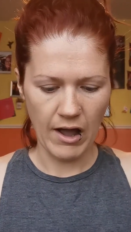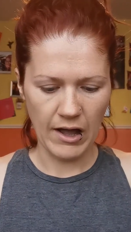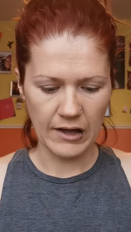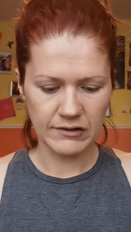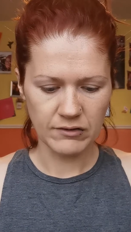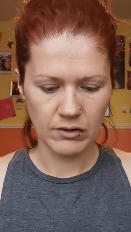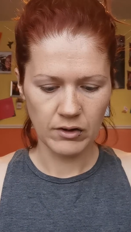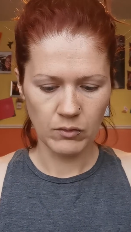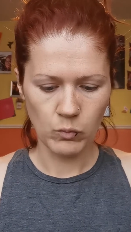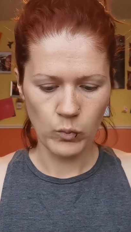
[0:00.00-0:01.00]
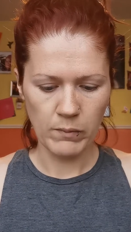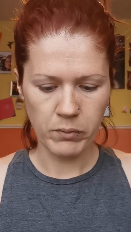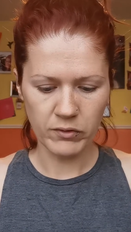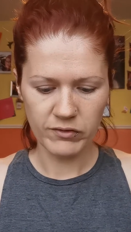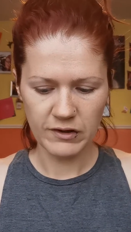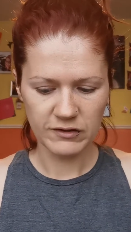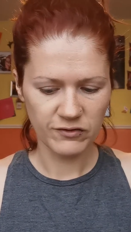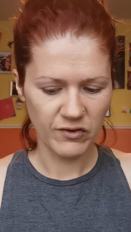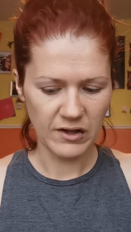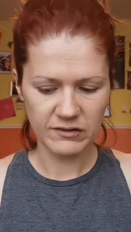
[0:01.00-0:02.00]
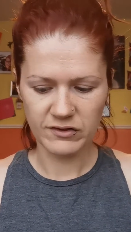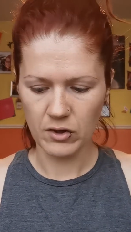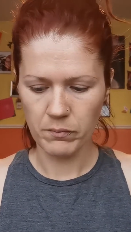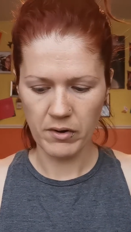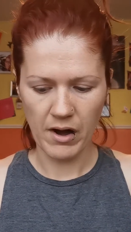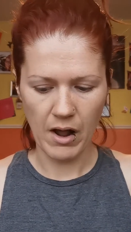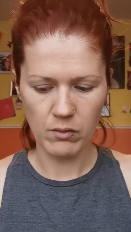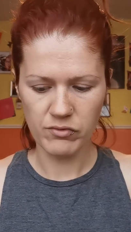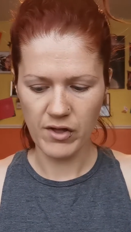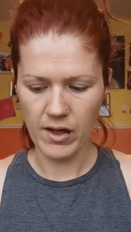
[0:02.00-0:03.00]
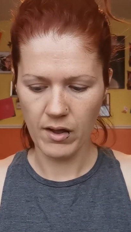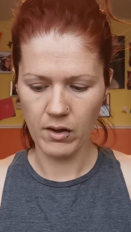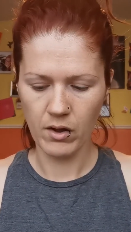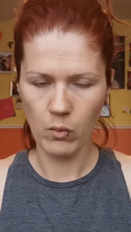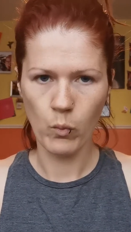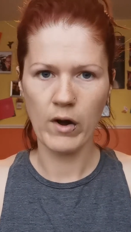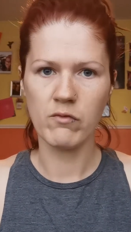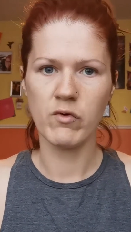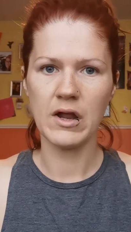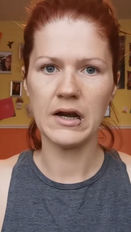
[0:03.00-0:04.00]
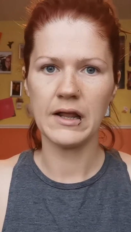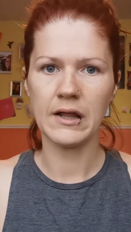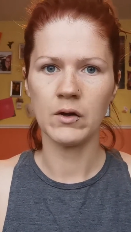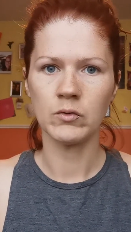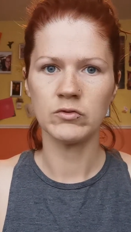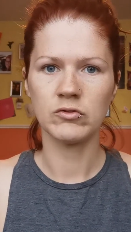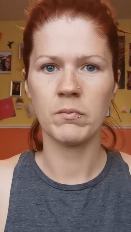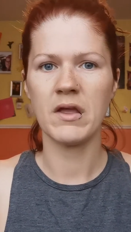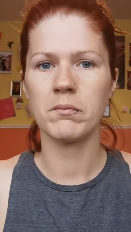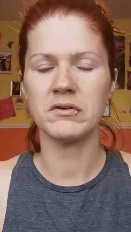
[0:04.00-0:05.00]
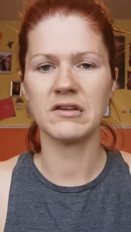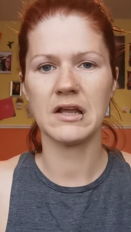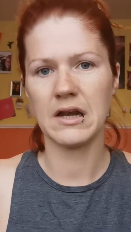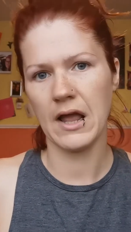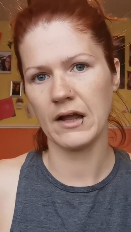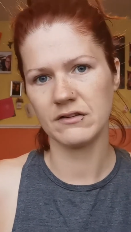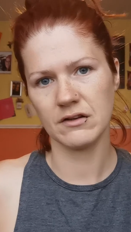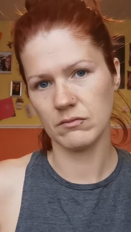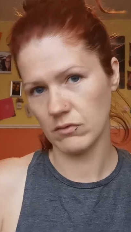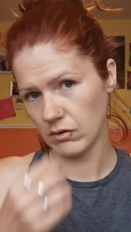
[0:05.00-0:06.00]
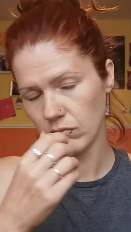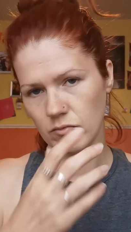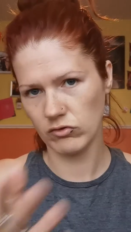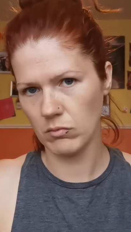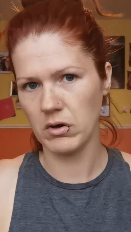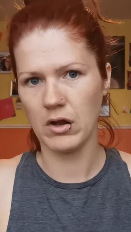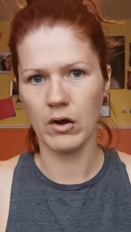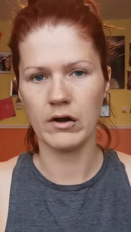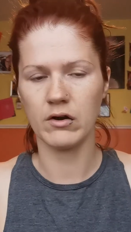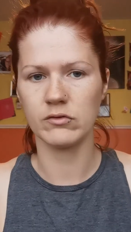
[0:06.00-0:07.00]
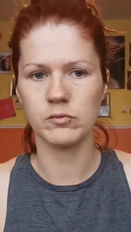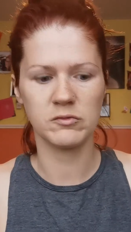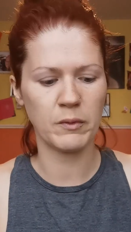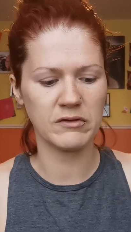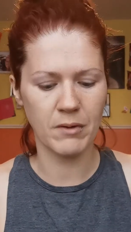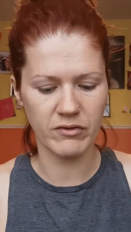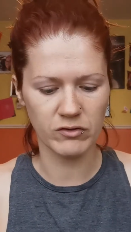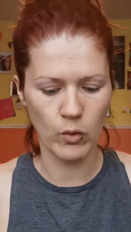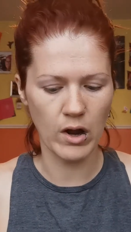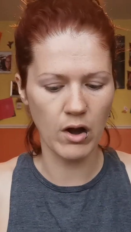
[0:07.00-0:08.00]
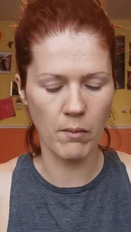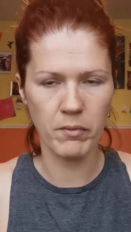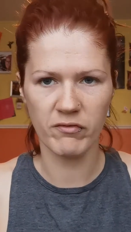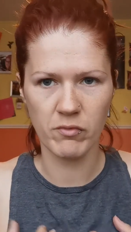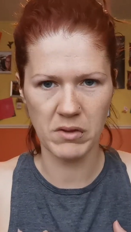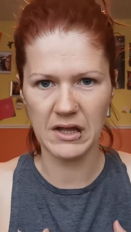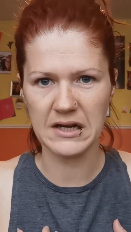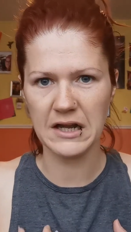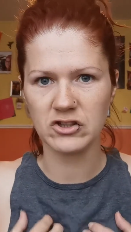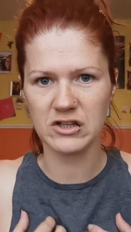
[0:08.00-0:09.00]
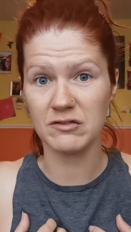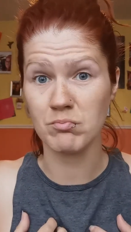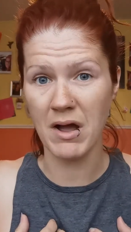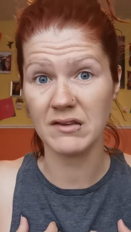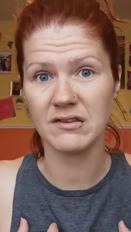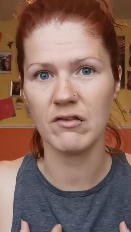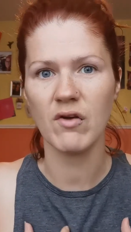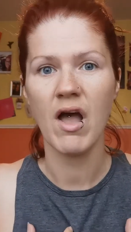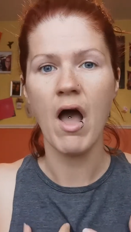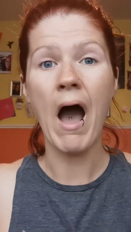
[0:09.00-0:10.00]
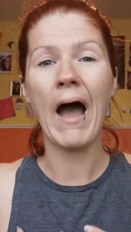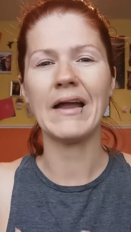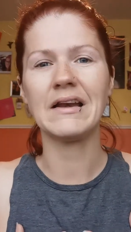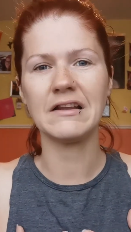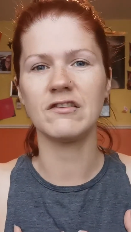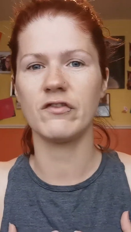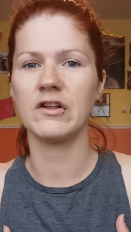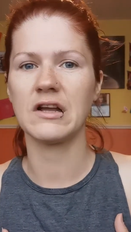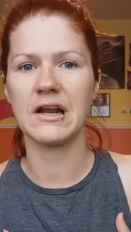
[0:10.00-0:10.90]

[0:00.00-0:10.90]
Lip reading: And we put these things up and out there when really to be able to connect and somebody I know speaks about this quite a lot, but for me, connection is massive. I need to feel